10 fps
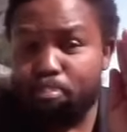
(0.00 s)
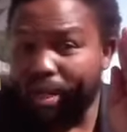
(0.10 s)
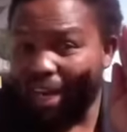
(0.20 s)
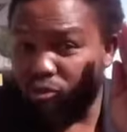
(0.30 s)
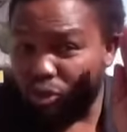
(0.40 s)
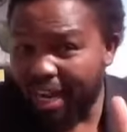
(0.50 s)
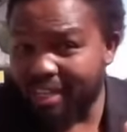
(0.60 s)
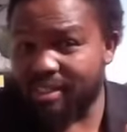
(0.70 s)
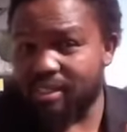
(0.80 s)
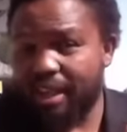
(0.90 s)

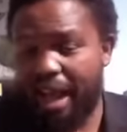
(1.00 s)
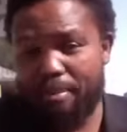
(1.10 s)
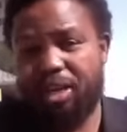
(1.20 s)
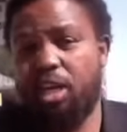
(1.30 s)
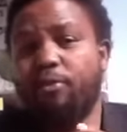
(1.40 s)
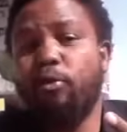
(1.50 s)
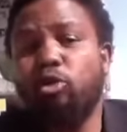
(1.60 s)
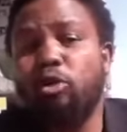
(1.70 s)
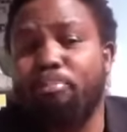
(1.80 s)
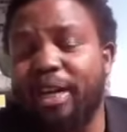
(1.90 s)
address. I mean, if you want
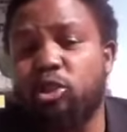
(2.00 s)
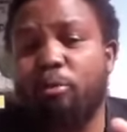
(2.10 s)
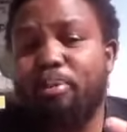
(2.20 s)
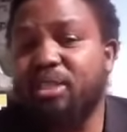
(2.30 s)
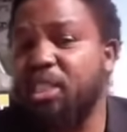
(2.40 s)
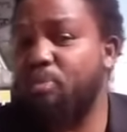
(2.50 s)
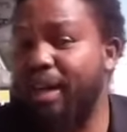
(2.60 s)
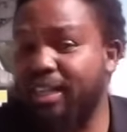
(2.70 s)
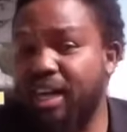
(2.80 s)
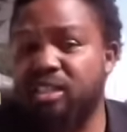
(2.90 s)
to impress your business
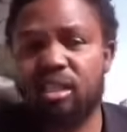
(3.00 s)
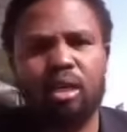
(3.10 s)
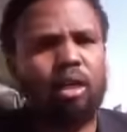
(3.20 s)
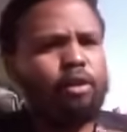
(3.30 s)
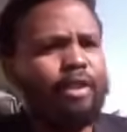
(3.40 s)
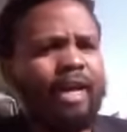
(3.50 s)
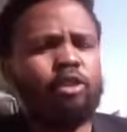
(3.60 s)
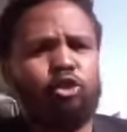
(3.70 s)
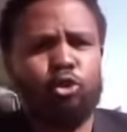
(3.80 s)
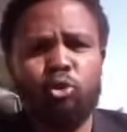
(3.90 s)
partners that
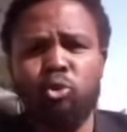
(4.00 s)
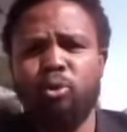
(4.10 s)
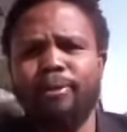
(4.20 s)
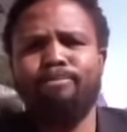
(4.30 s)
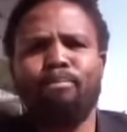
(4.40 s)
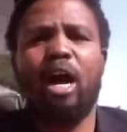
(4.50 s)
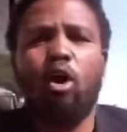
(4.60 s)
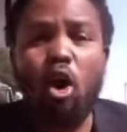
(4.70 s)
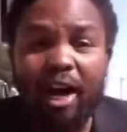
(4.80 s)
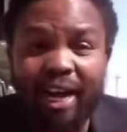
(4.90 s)
you are
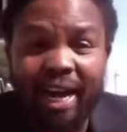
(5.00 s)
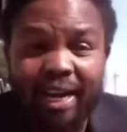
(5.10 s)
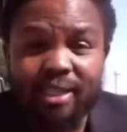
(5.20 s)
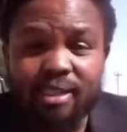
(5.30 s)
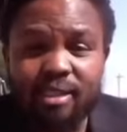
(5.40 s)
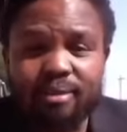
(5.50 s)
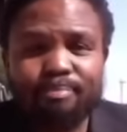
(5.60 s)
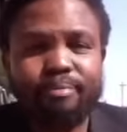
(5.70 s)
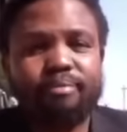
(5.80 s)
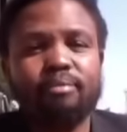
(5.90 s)
organized,
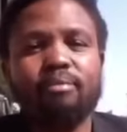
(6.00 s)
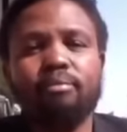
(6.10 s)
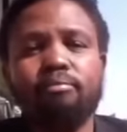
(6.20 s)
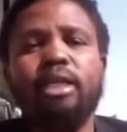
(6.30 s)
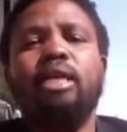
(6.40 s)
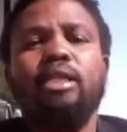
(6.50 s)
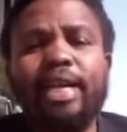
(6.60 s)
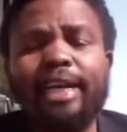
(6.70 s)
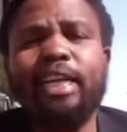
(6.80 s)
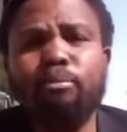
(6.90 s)

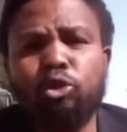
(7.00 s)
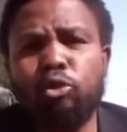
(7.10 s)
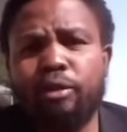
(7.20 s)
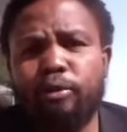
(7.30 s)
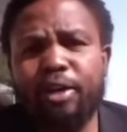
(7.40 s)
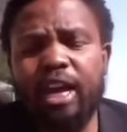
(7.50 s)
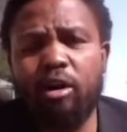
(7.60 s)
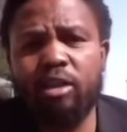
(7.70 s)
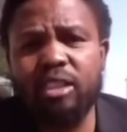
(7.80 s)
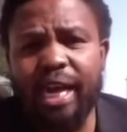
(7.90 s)
take them to Rivonia
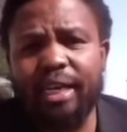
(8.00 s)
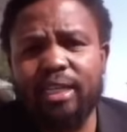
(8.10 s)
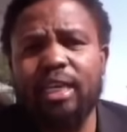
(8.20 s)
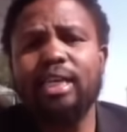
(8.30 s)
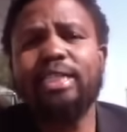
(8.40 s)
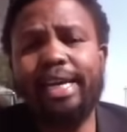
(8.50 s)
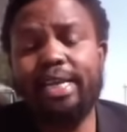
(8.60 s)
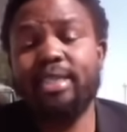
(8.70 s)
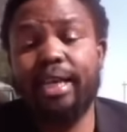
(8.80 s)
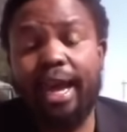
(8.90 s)
on deck. There
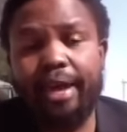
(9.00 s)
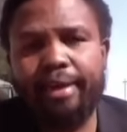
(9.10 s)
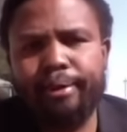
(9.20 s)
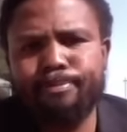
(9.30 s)
is a